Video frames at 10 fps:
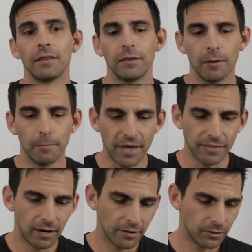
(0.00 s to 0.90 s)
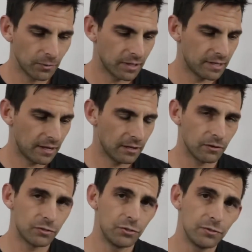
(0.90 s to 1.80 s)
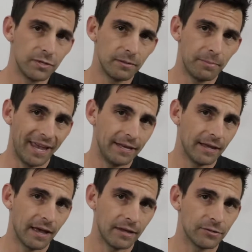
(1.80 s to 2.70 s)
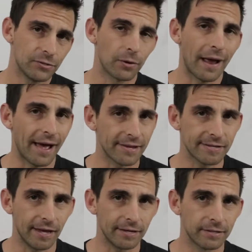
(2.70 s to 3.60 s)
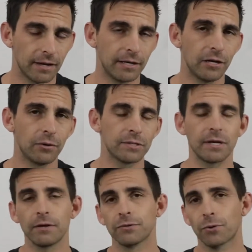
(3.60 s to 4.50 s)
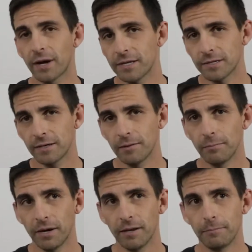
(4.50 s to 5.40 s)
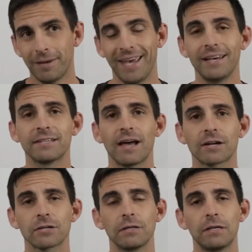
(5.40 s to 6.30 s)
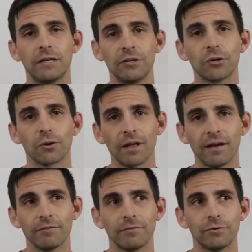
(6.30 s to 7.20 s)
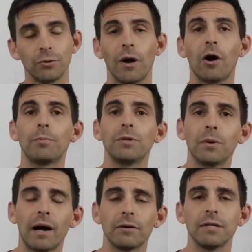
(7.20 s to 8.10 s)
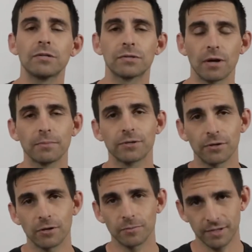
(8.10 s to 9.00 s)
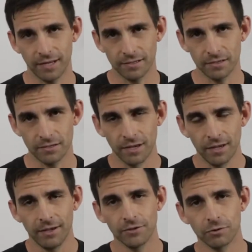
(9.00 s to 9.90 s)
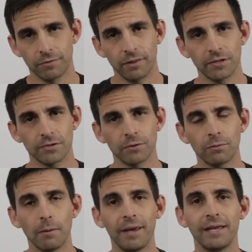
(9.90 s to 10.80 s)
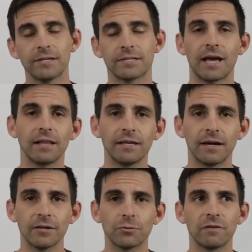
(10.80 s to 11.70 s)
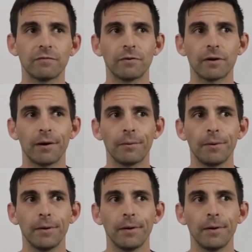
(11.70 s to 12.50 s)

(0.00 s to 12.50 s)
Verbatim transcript: The methodology we're going to take here is using pain as your asset. I know it sounds crazy, but pain is actually in your life to help you out in some circumstances. And so if we listen to what pain is telling us, we can figure out